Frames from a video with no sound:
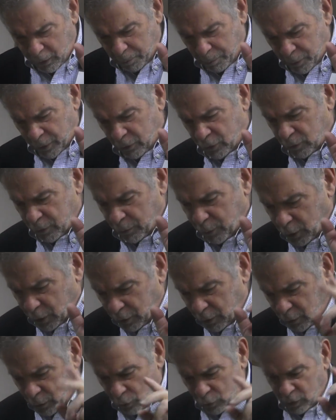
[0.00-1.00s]
other pieces of
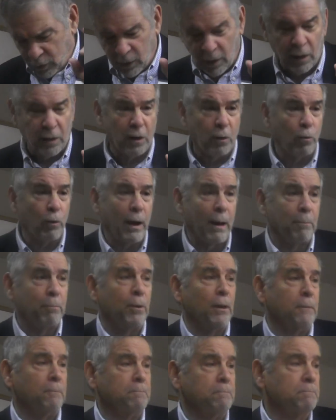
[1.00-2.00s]
good news and then I'll wrap
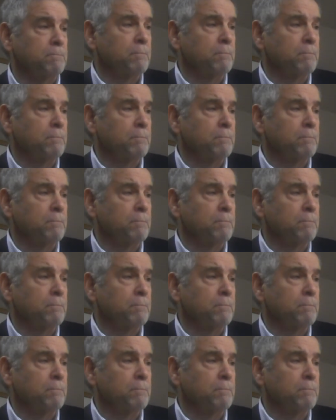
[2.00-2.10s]
up.